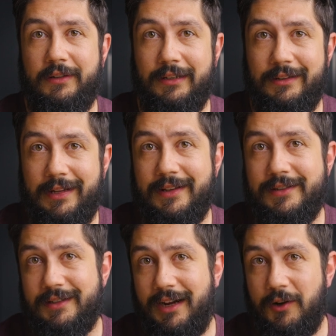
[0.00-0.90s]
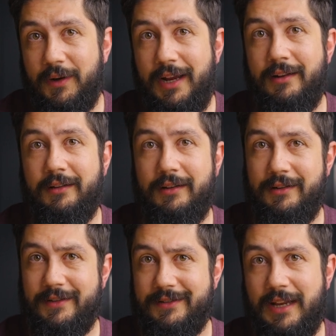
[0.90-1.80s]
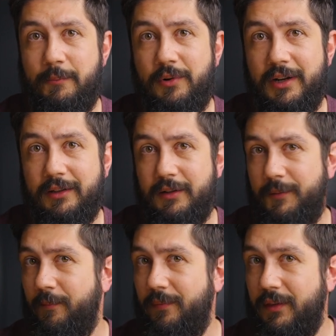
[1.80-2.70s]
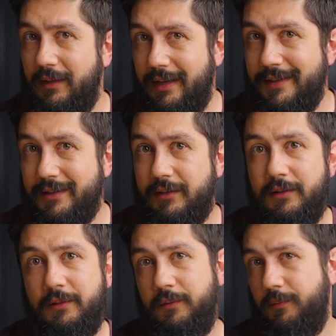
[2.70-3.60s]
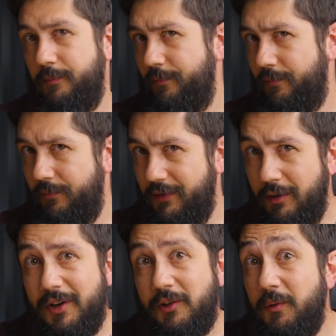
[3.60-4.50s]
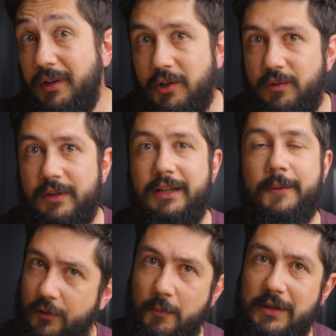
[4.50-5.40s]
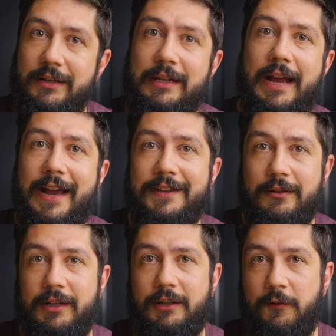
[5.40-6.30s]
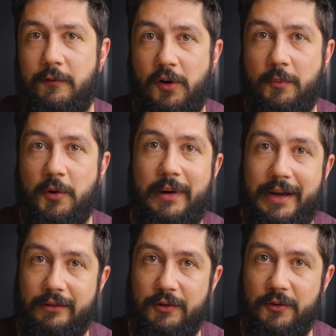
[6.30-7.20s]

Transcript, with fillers: the tests are located in a separate test directory tree, completely isolated from your Python